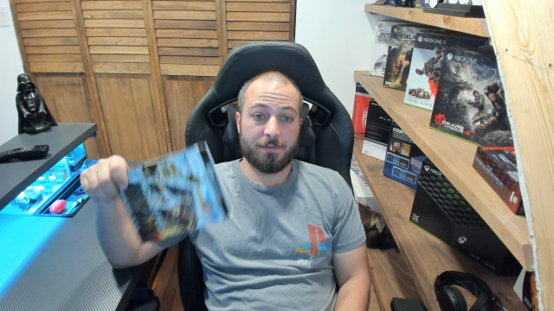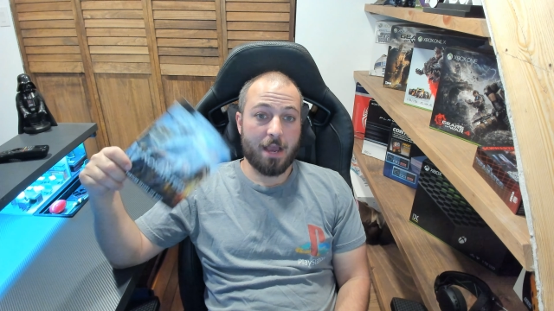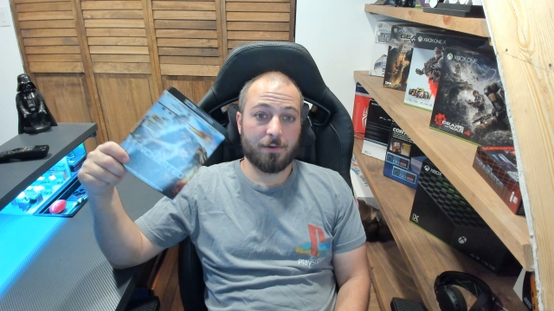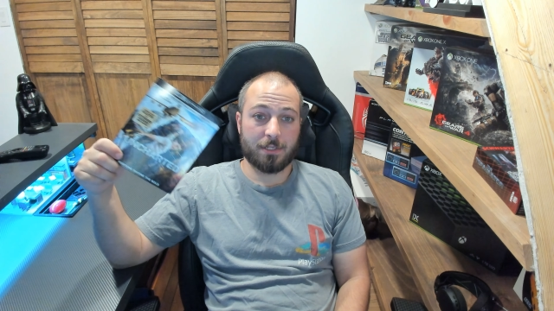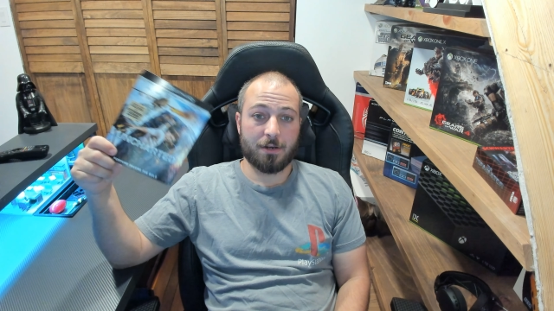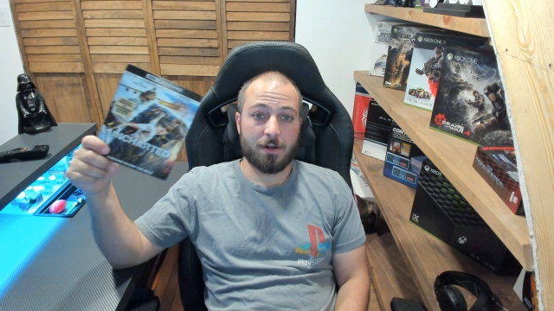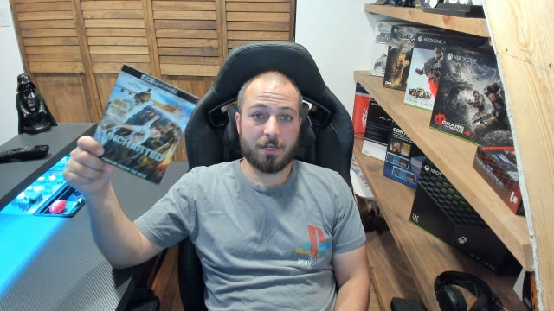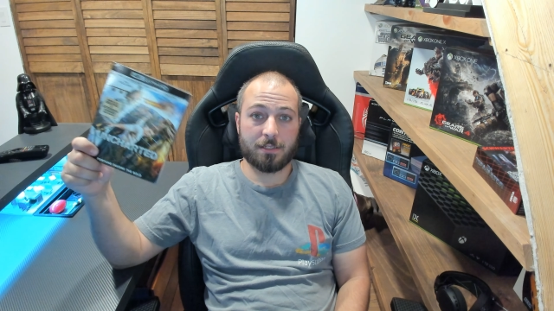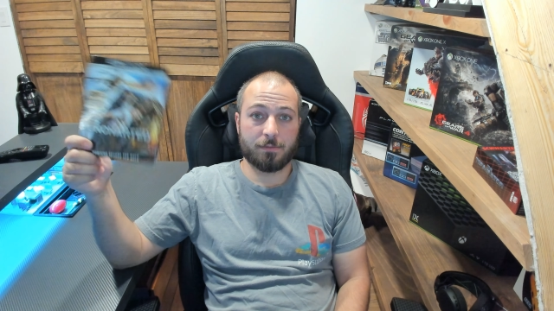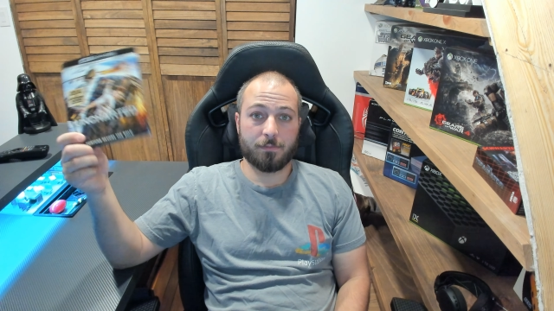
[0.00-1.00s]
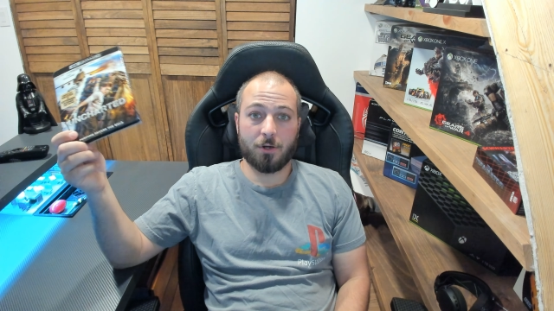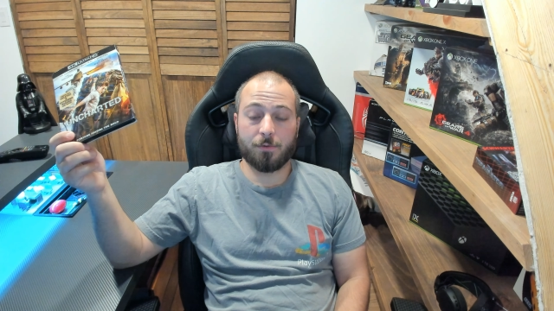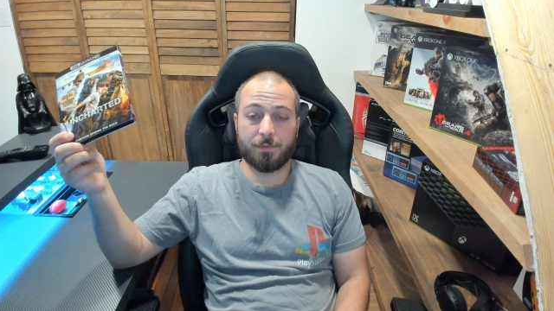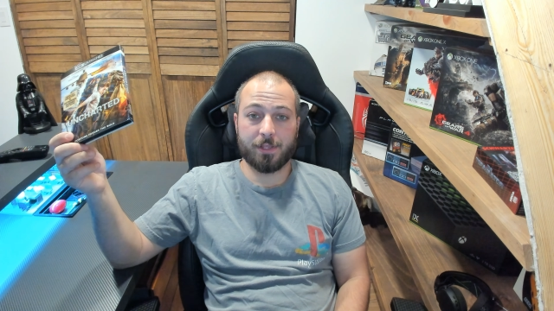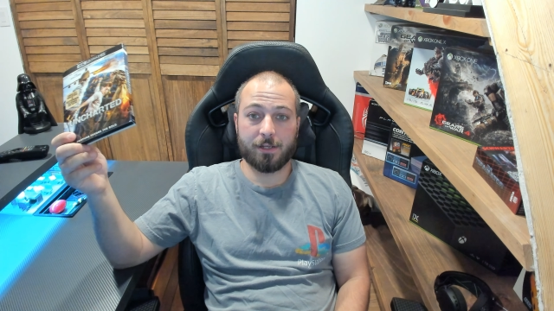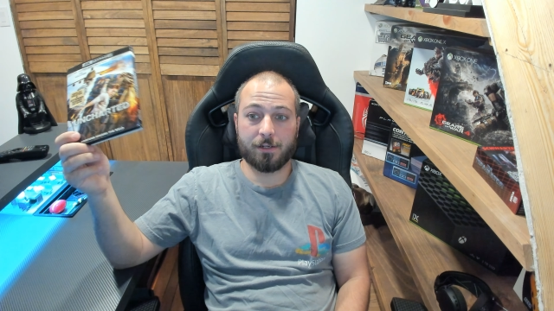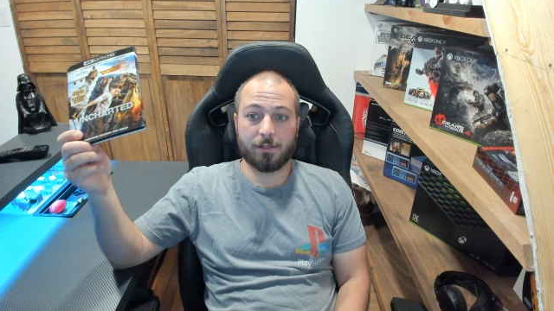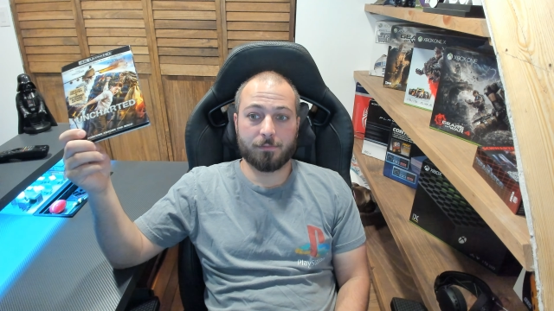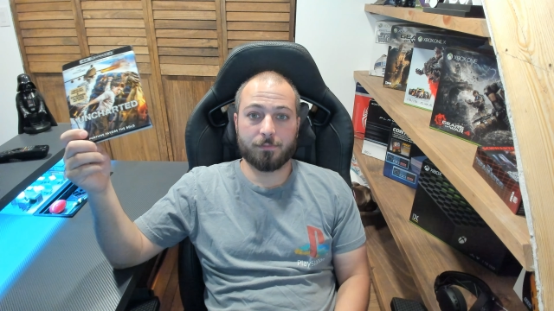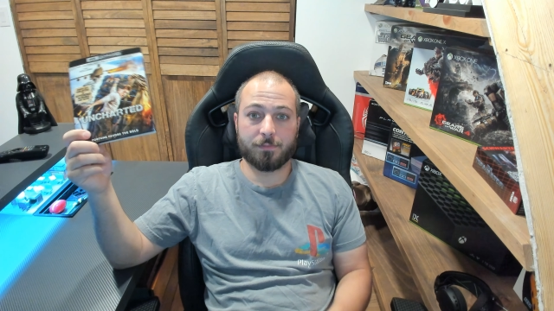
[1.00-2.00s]
That was an awesome home
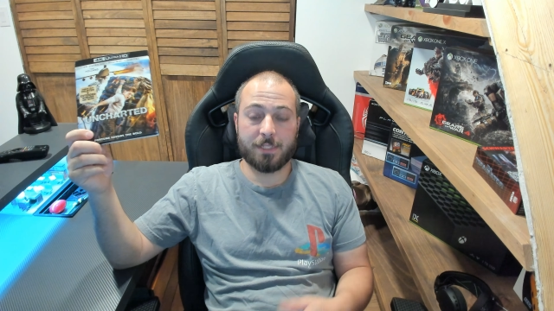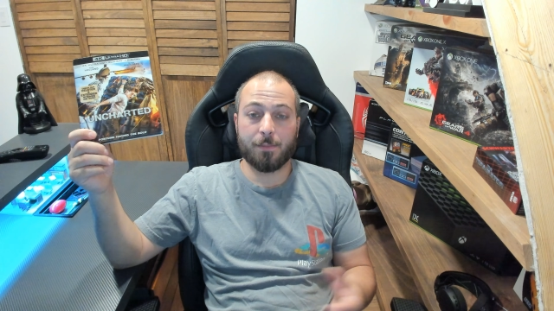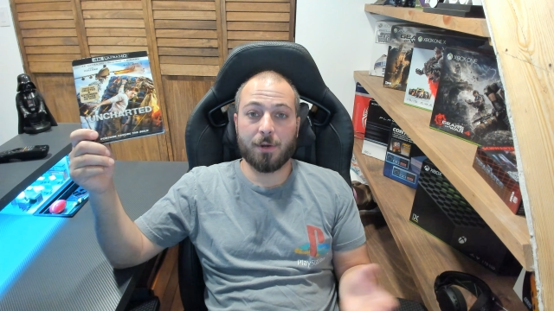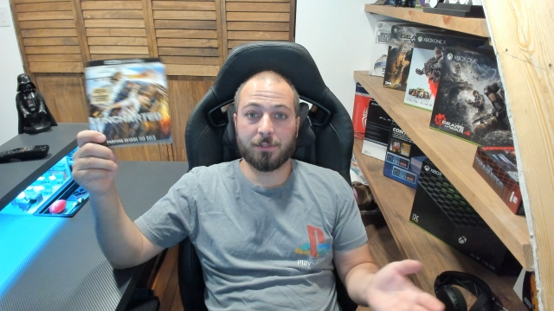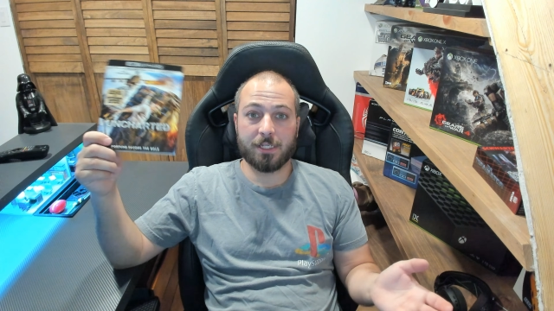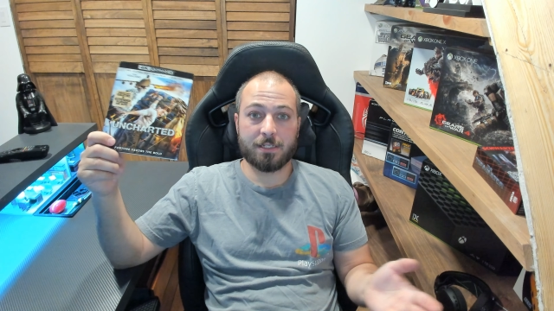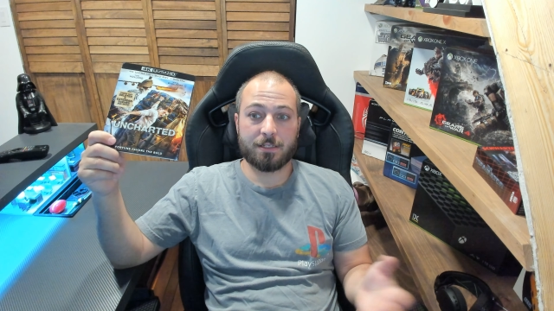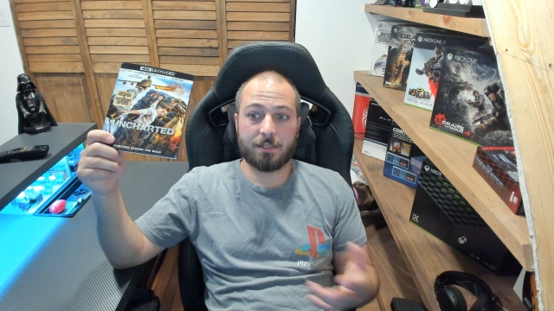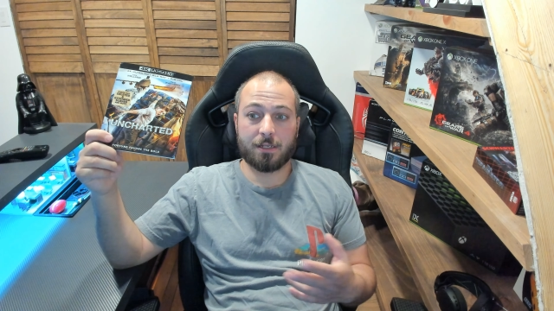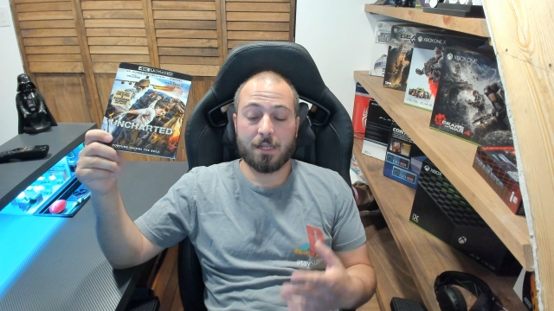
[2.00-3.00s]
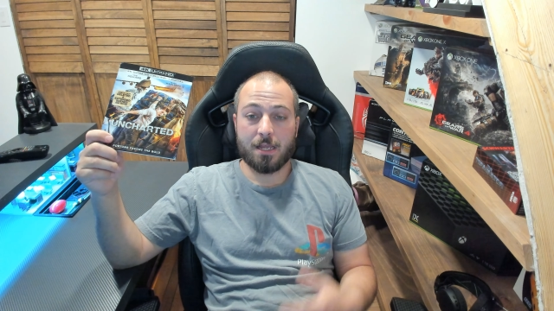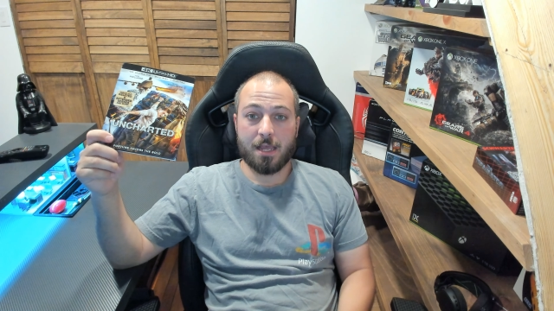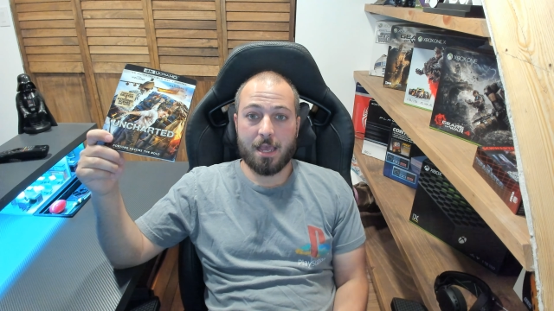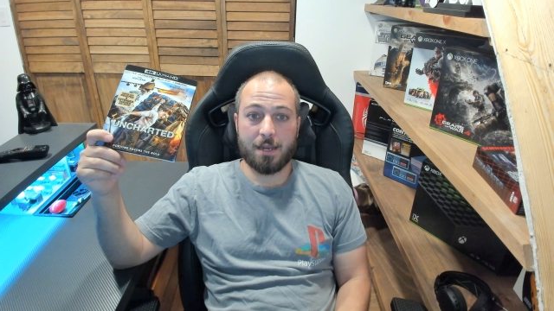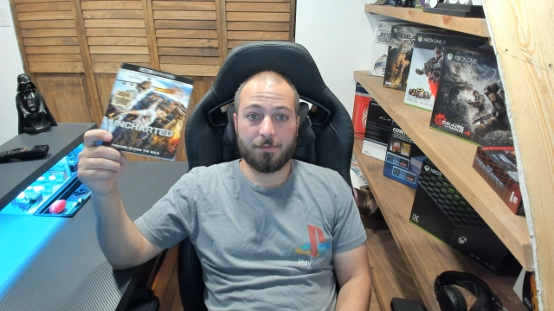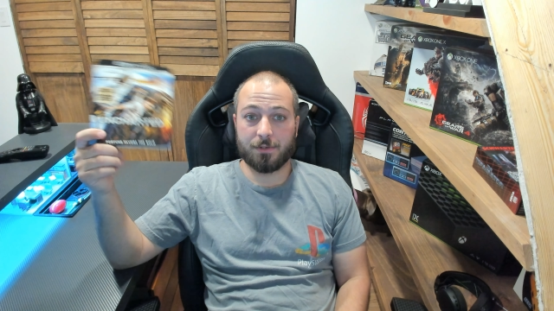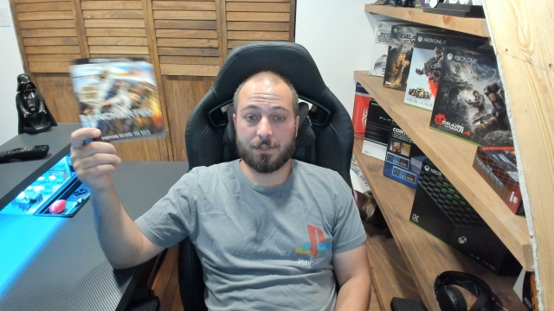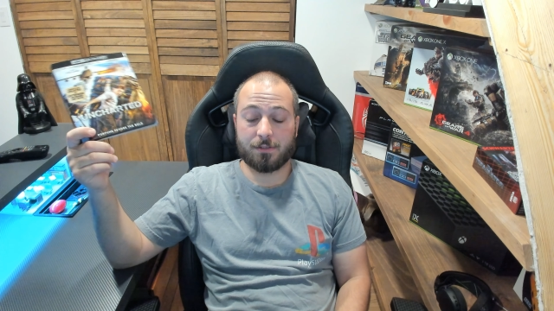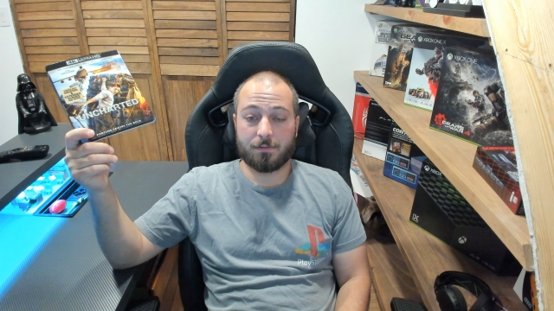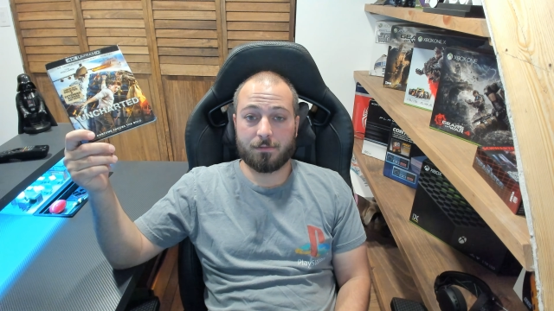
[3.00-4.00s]
theater demo disc, and it
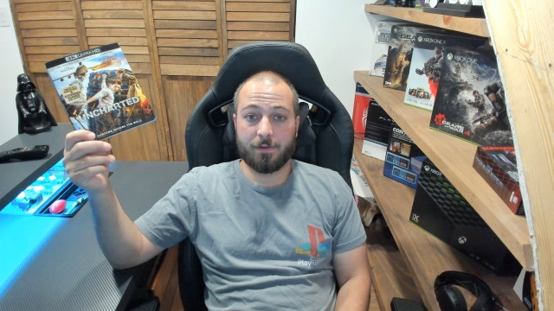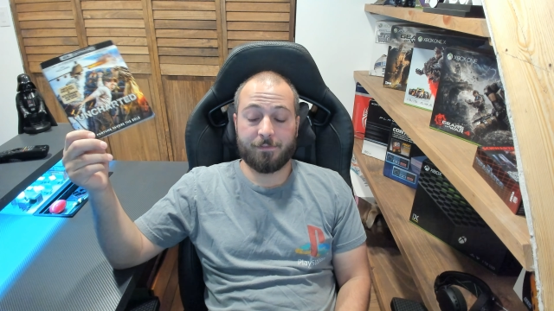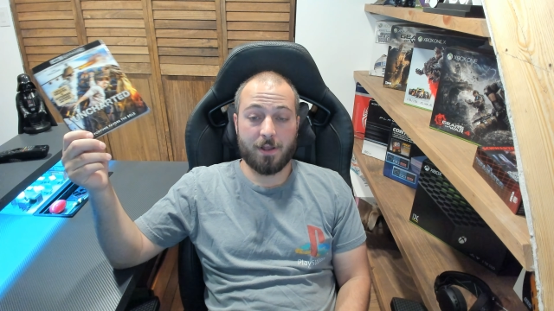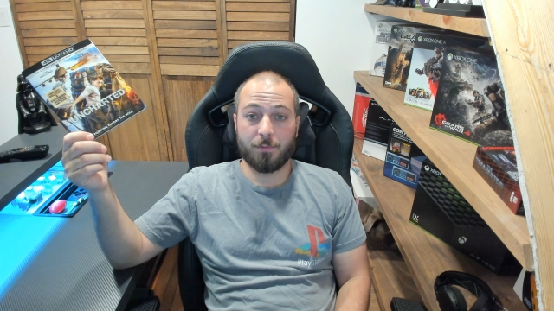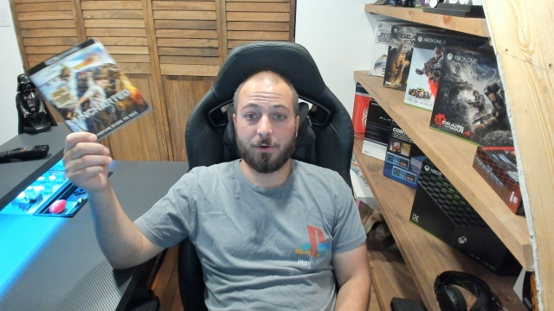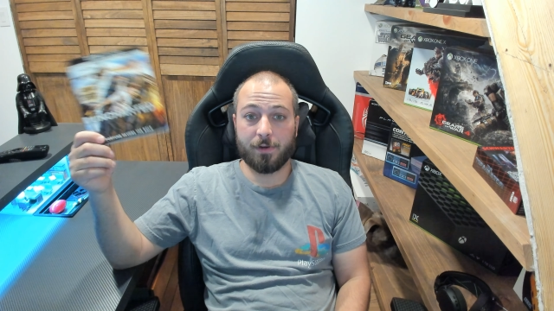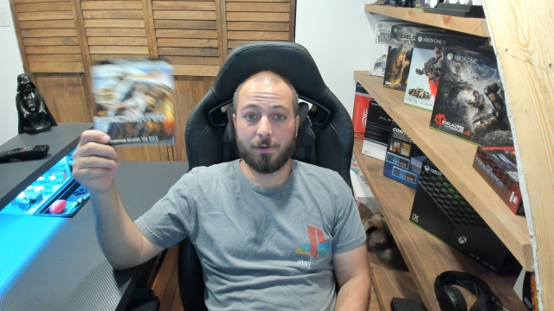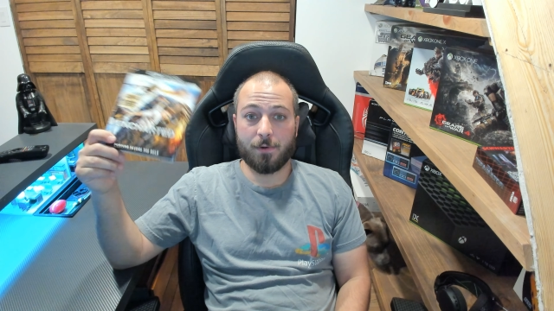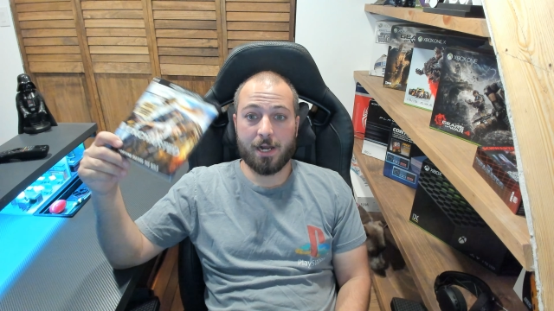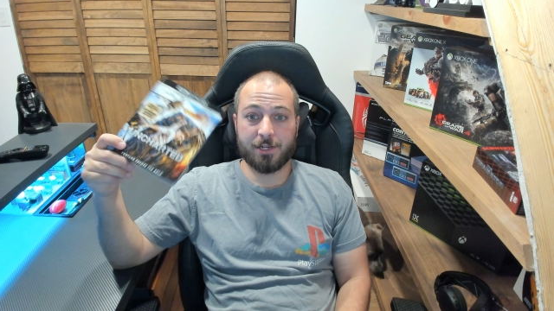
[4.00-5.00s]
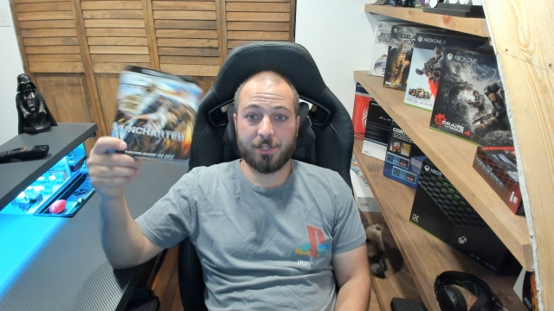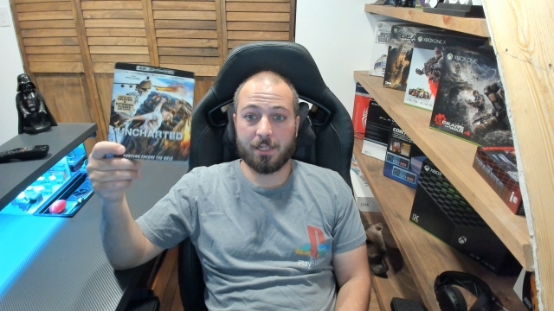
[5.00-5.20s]
was a fun movie to watch.